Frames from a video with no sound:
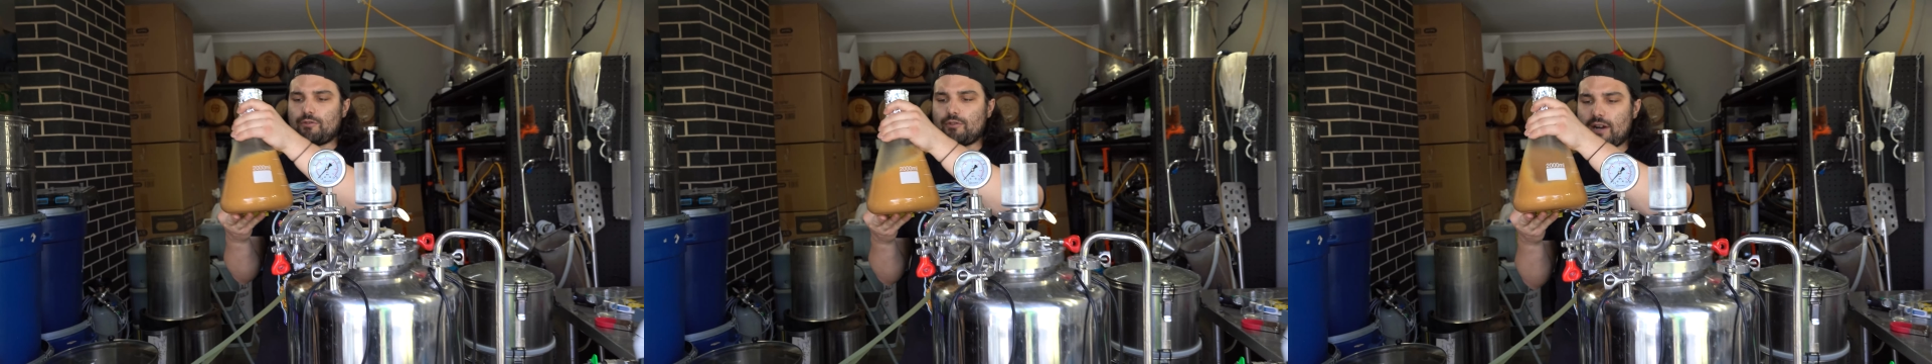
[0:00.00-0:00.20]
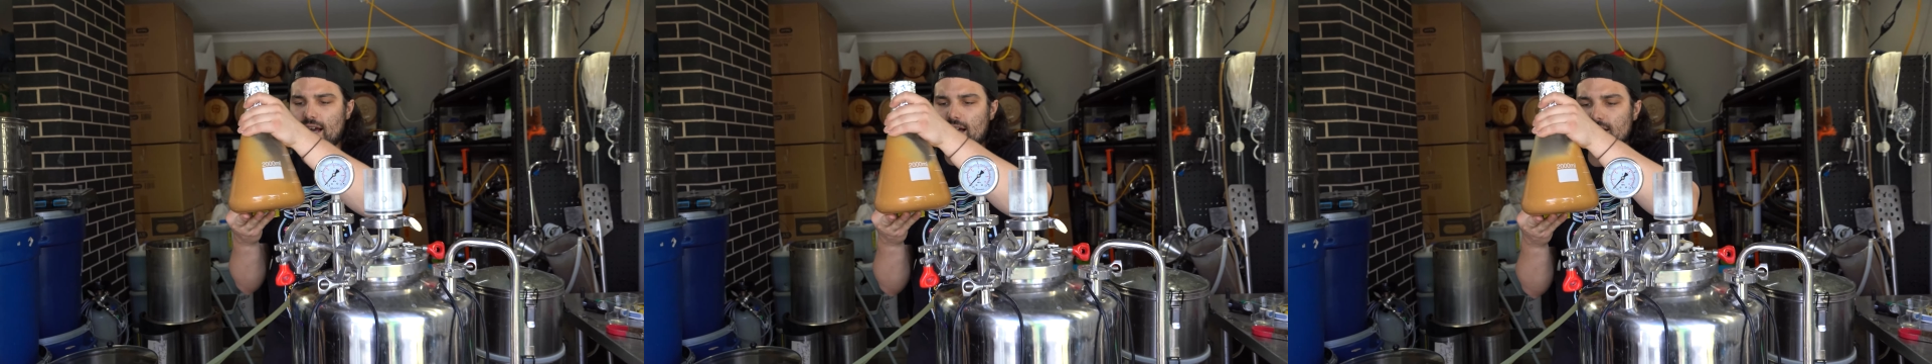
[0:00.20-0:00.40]

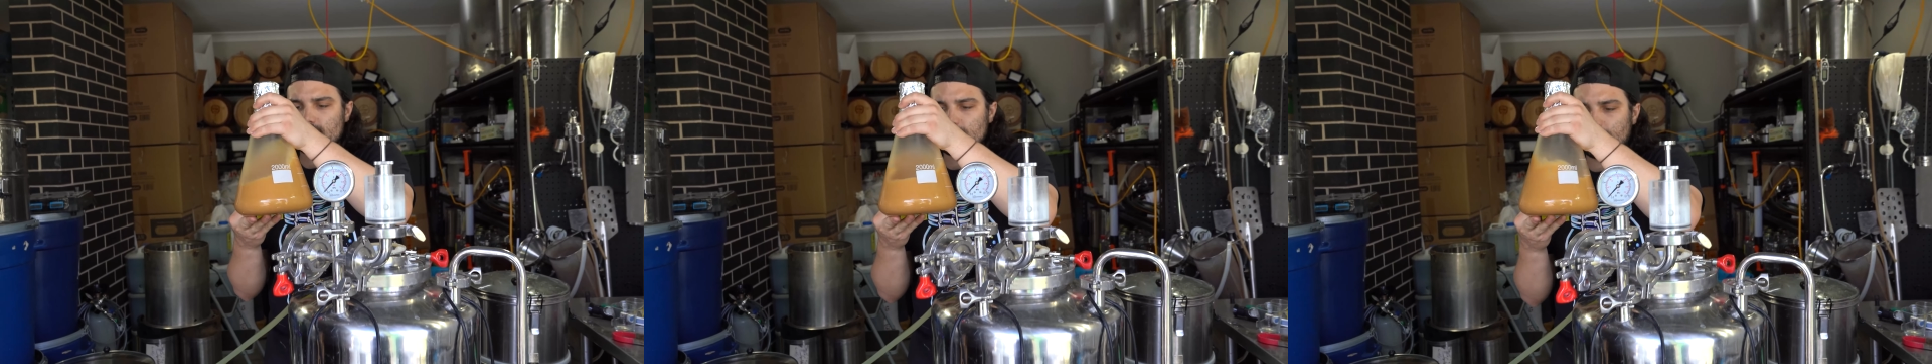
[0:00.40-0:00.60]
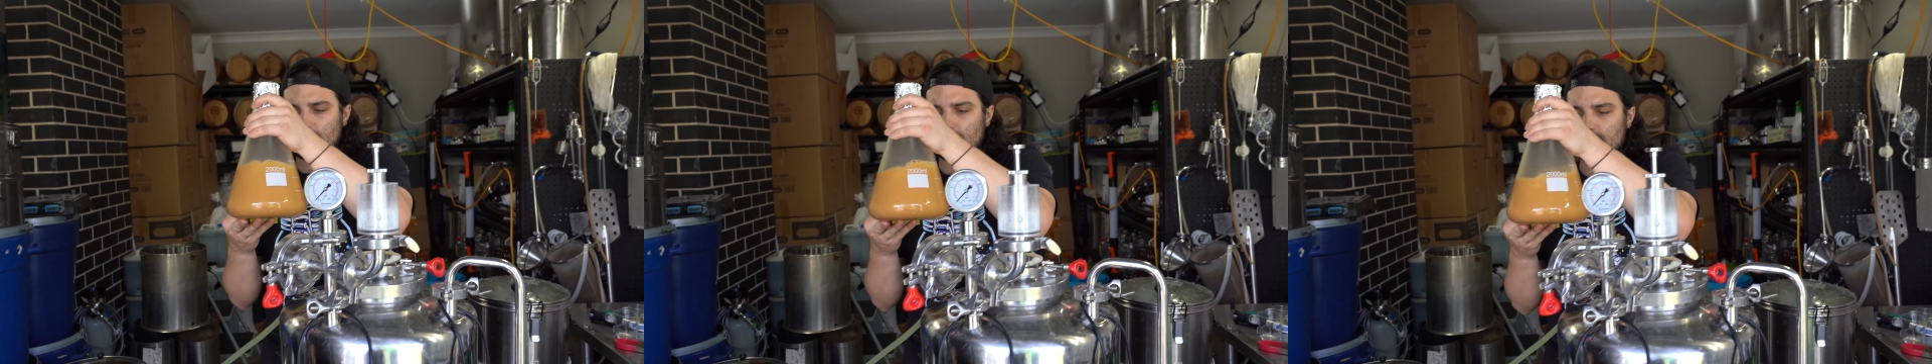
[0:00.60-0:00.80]
for
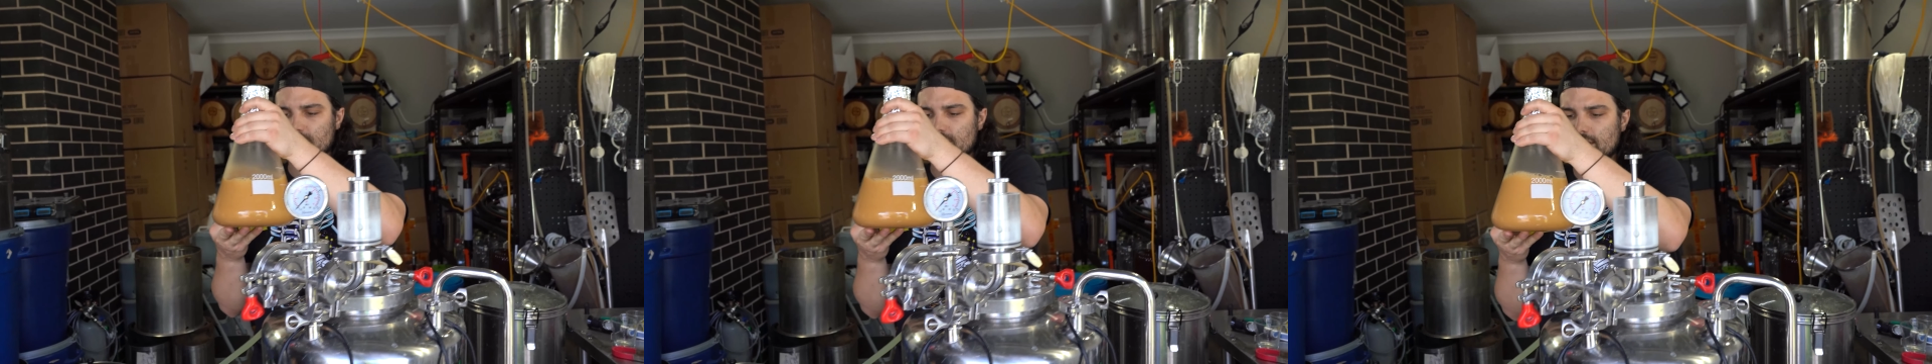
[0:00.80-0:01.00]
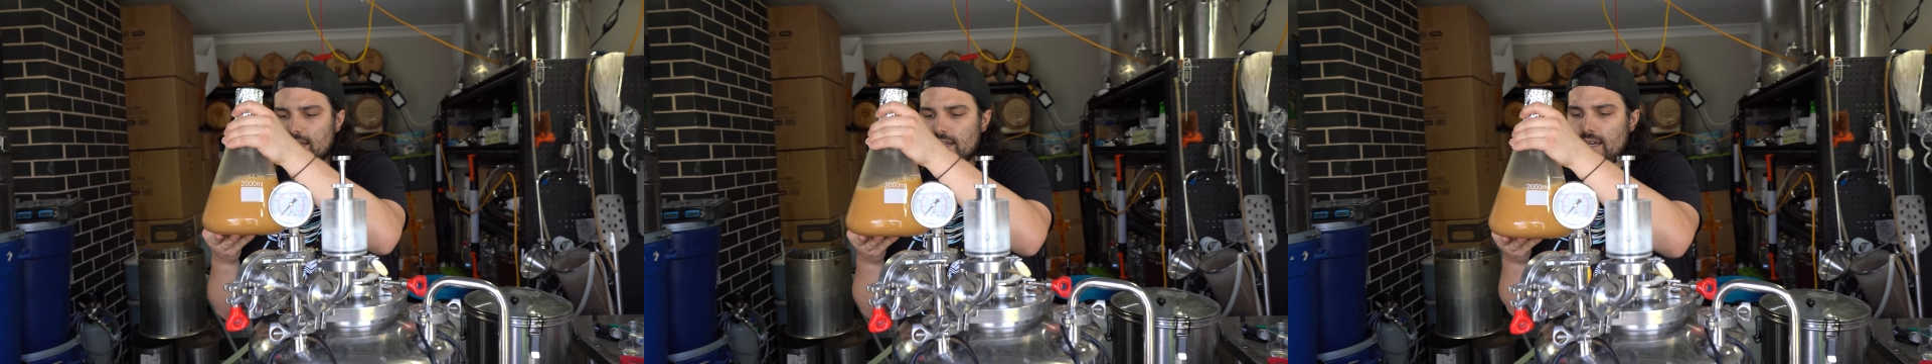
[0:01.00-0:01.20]
ours
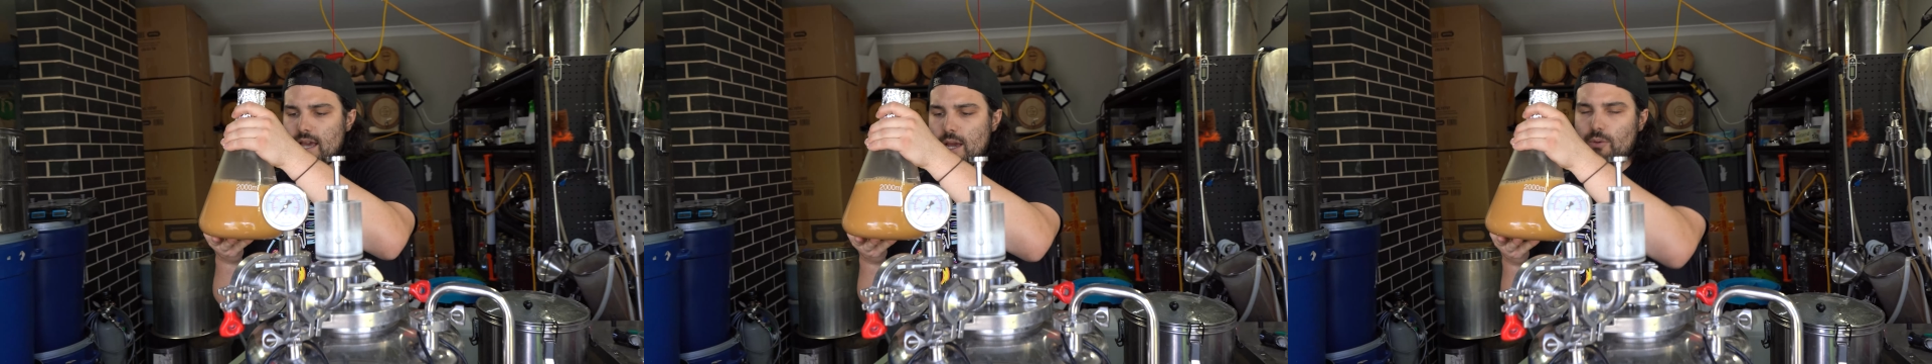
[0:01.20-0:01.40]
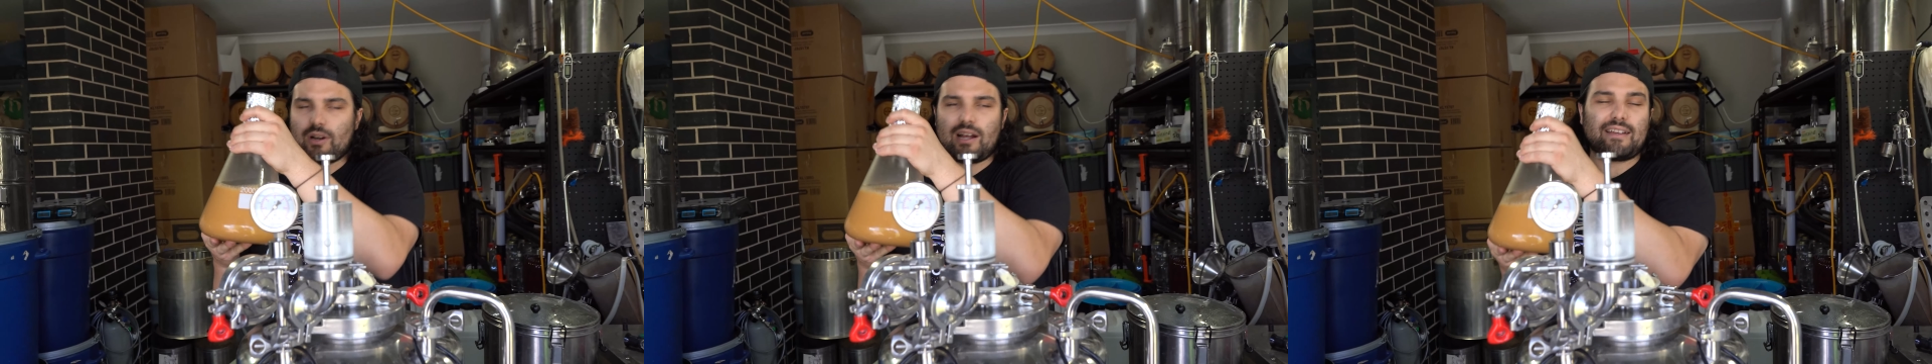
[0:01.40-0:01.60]
because
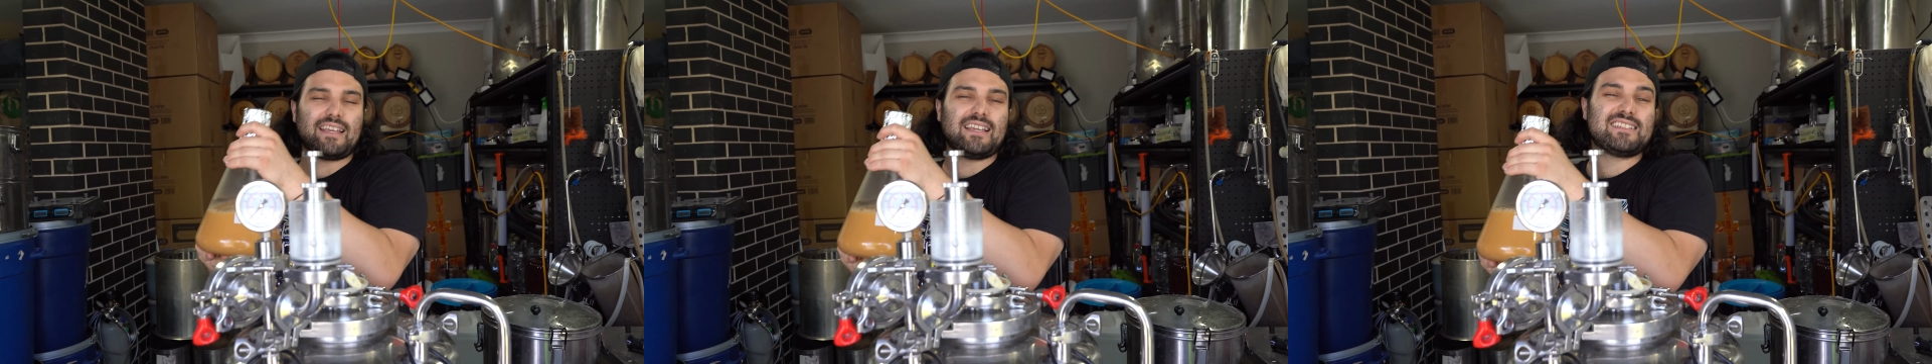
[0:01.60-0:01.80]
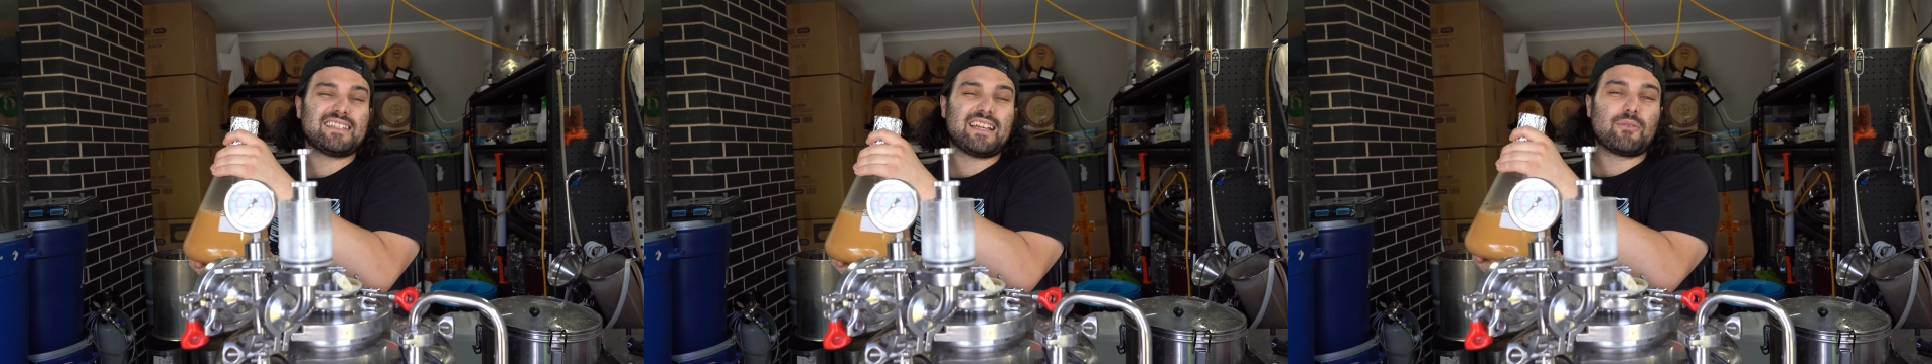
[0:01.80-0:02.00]
we want our
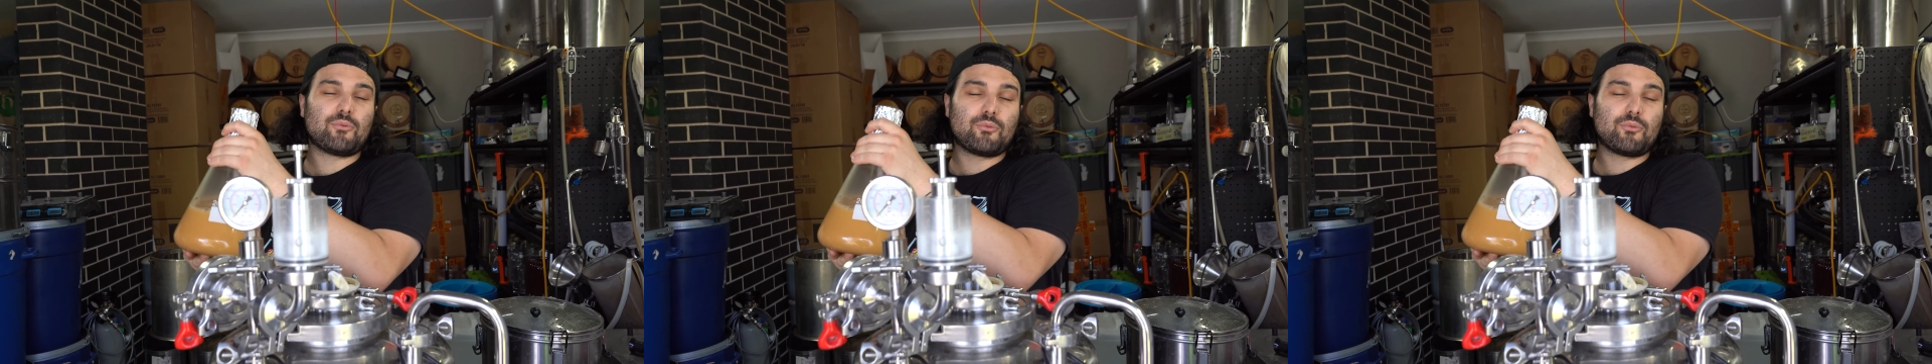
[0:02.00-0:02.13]
yeast to get